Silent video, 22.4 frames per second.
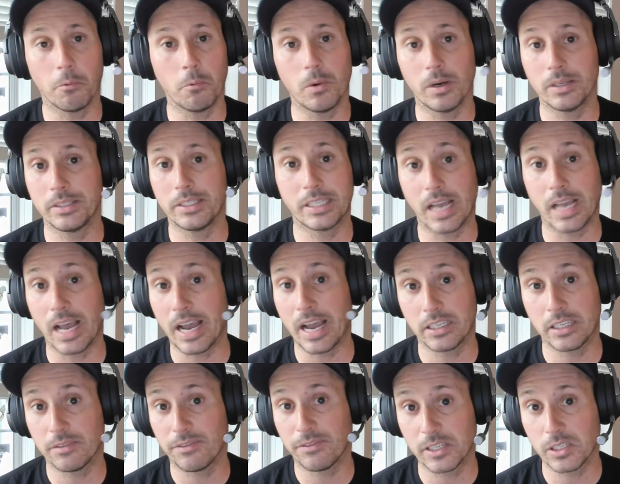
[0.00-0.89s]

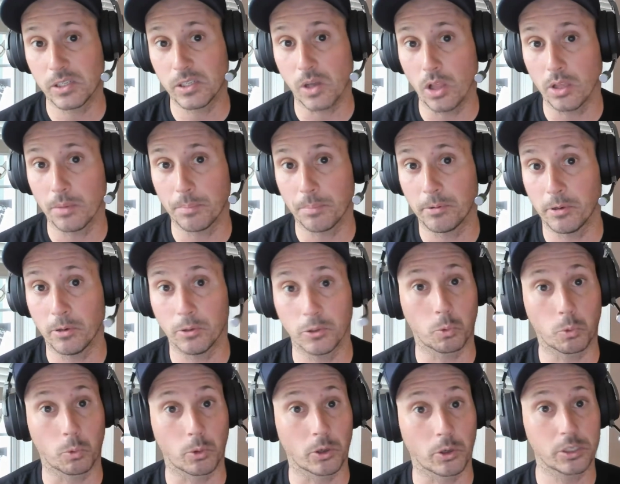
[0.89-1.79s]
one-size-fits-all
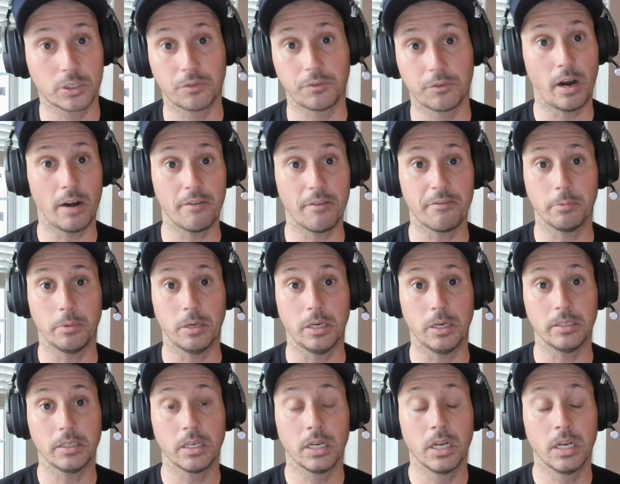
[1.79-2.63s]
approach works for everyone.